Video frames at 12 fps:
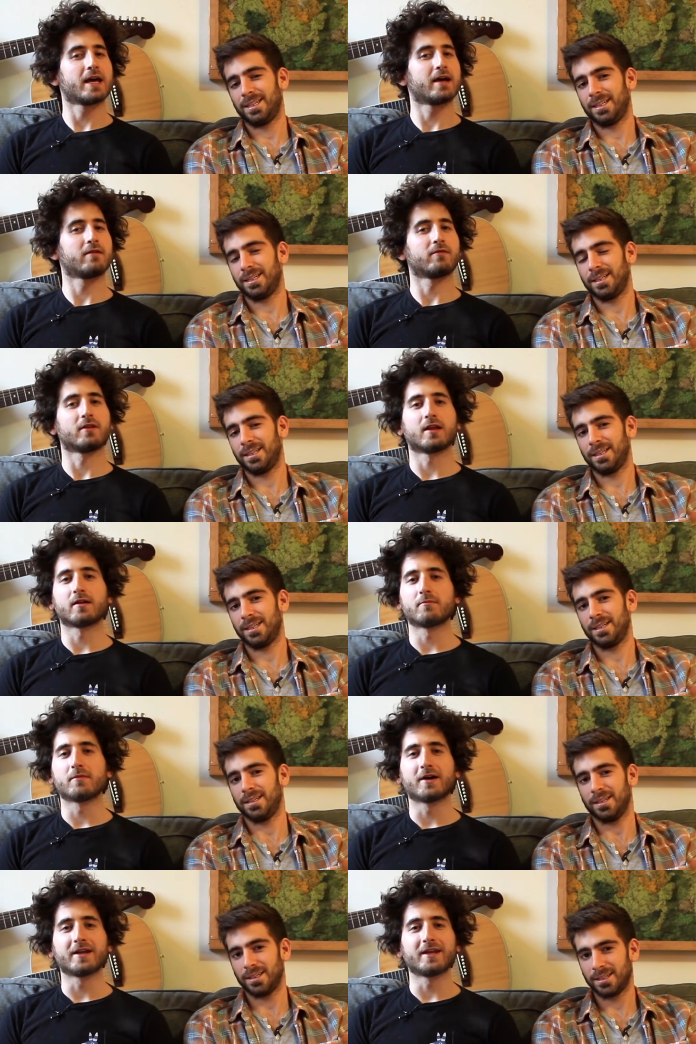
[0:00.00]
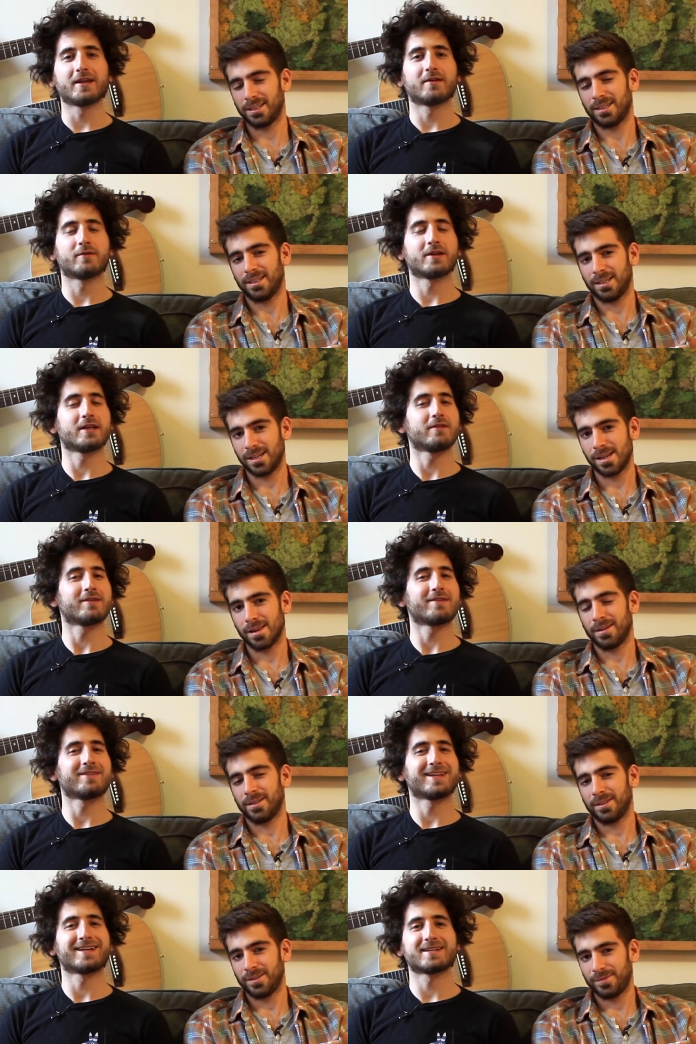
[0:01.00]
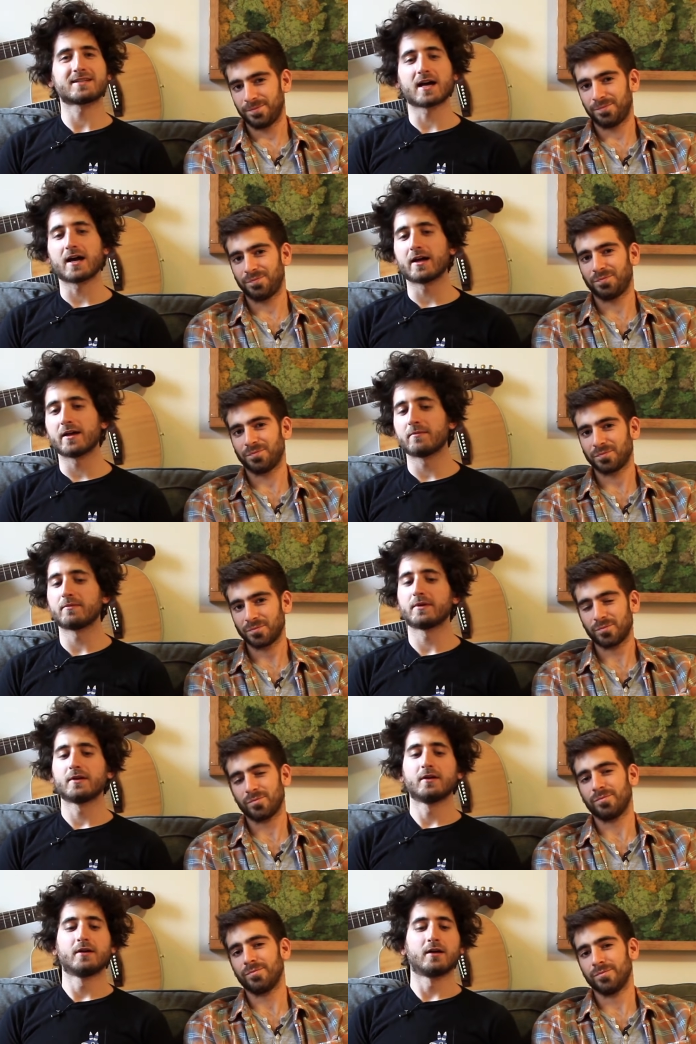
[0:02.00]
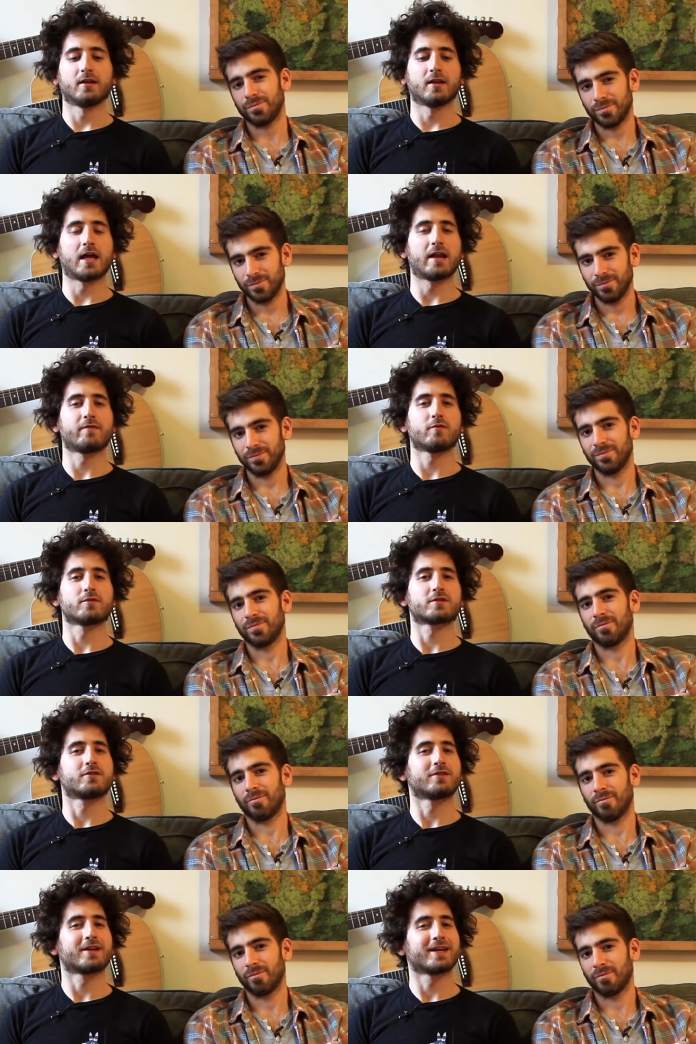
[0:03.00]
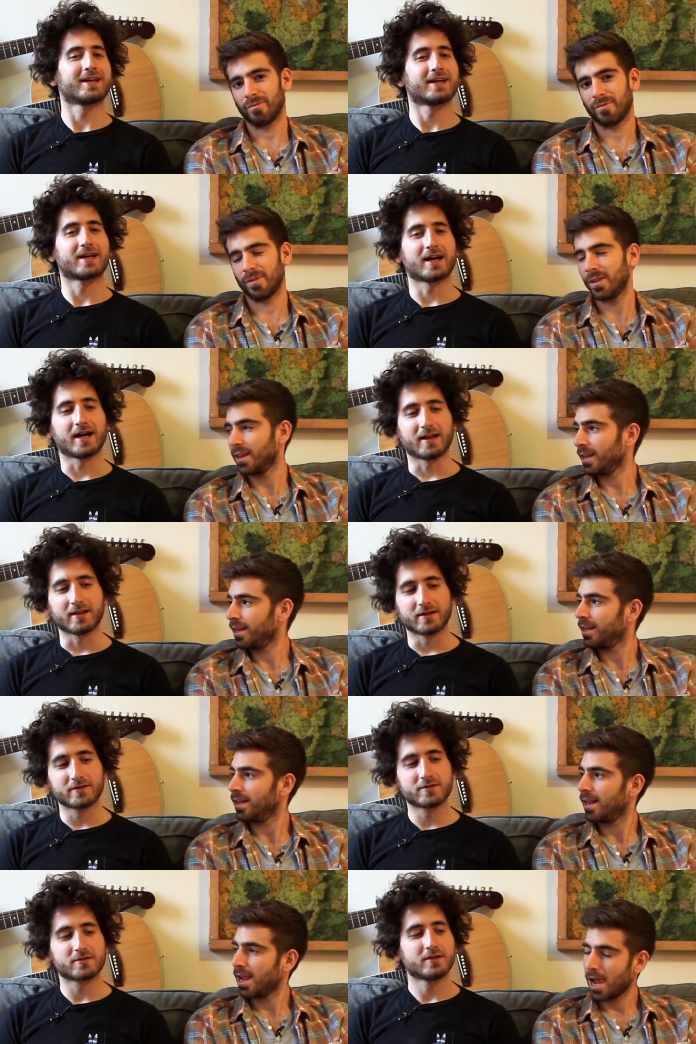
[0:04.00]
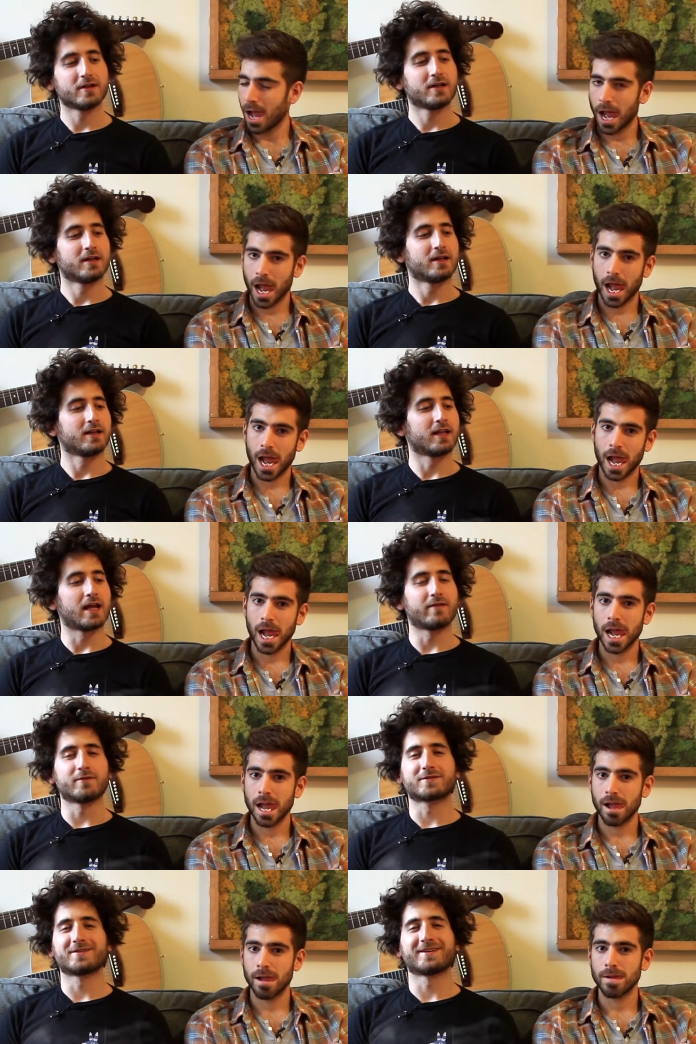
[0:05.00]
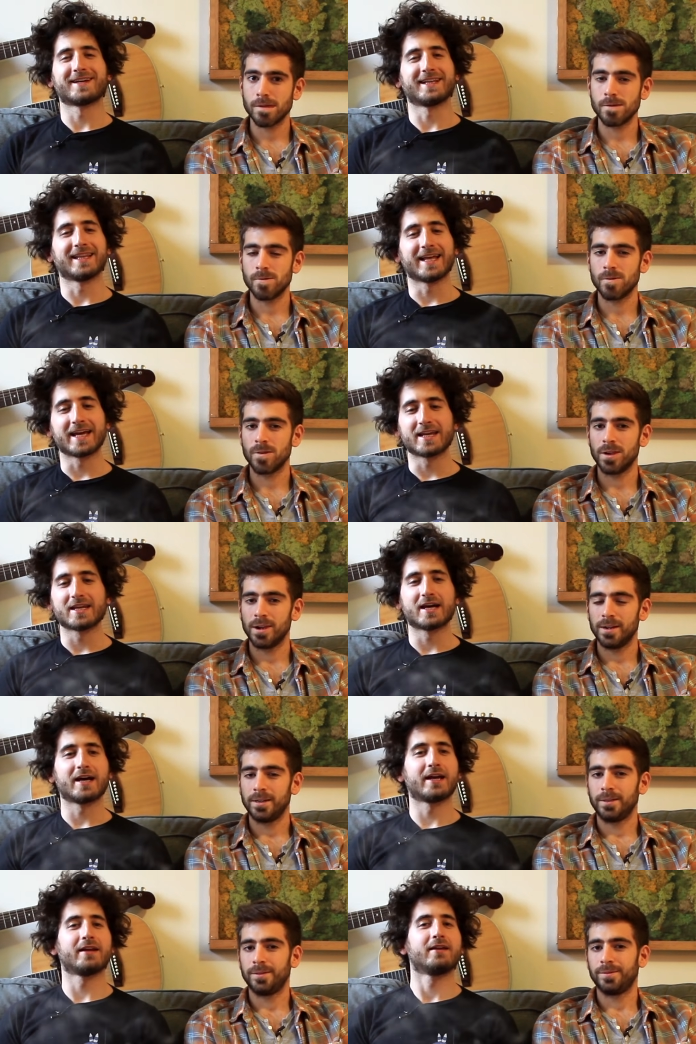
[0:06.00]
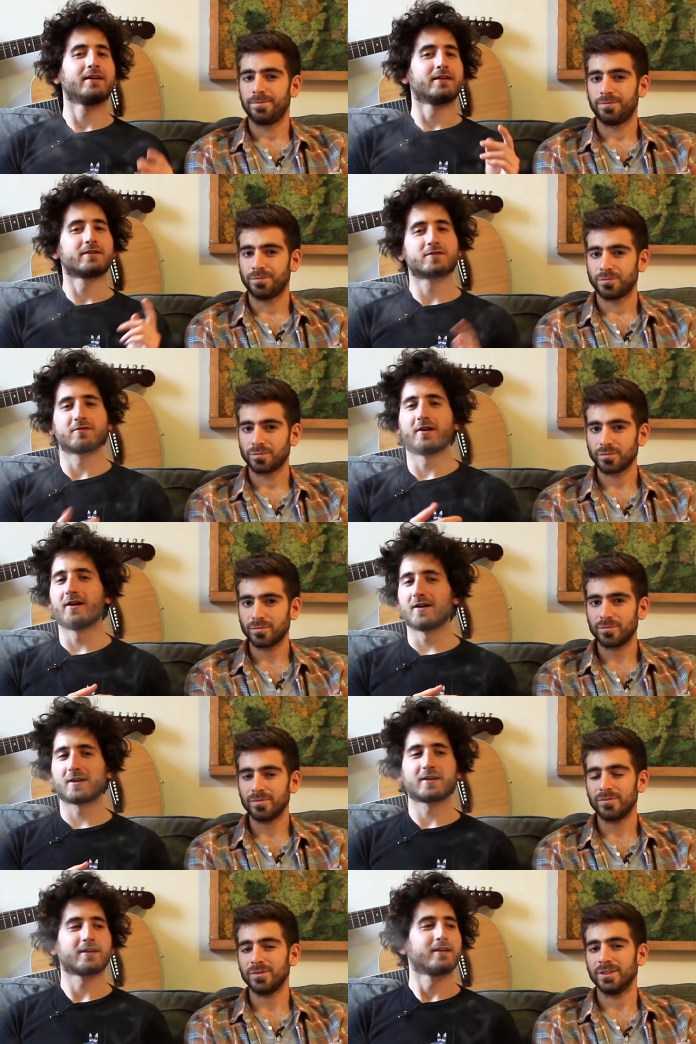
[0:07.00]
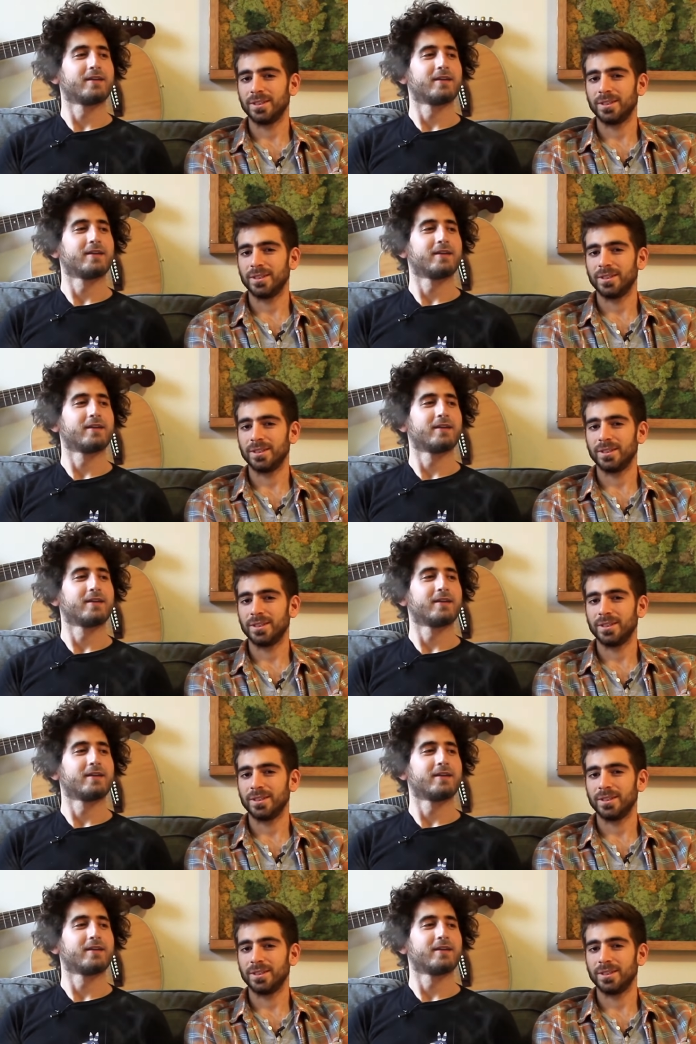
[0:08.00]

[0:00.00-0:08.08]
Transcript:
Speaker 1: have a lot of money. We didn't even have a lot of time. A lot of it was cooking in college. A lot of it was cooking late night, drunk,